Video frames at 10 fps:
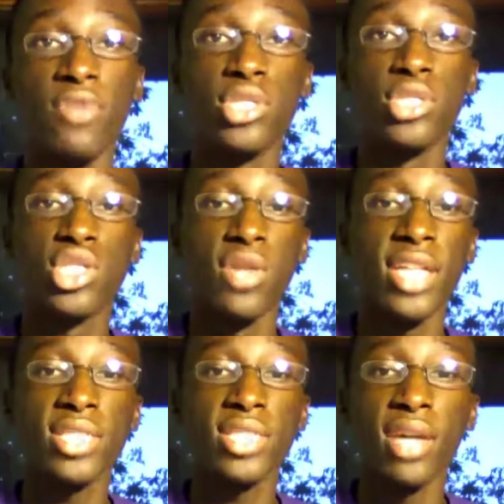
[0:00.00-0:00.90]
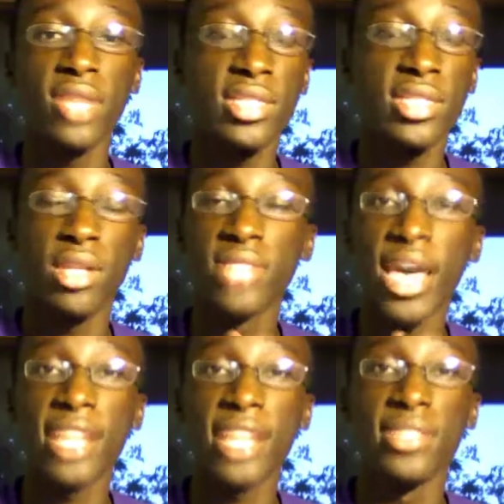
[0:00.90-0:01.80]
So that sounds
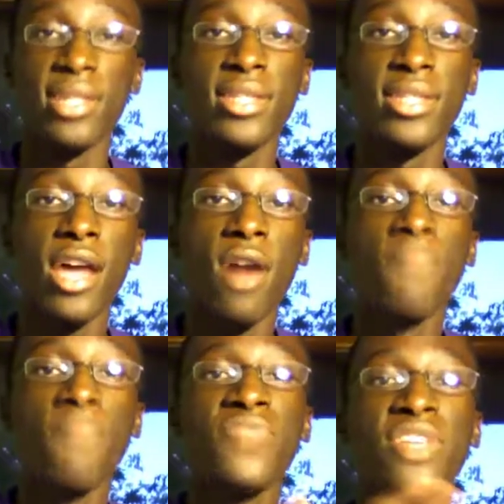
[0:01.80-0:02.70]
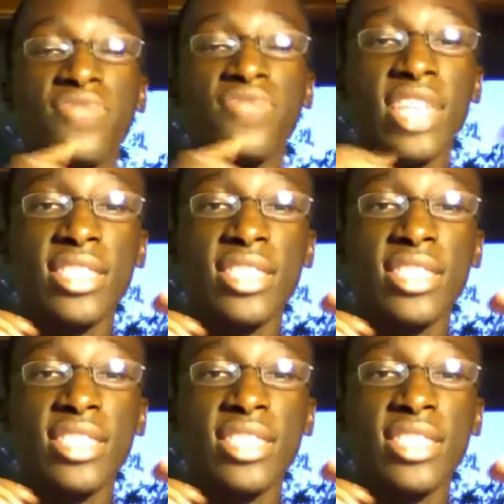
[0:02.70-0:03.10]
excellent. Now, they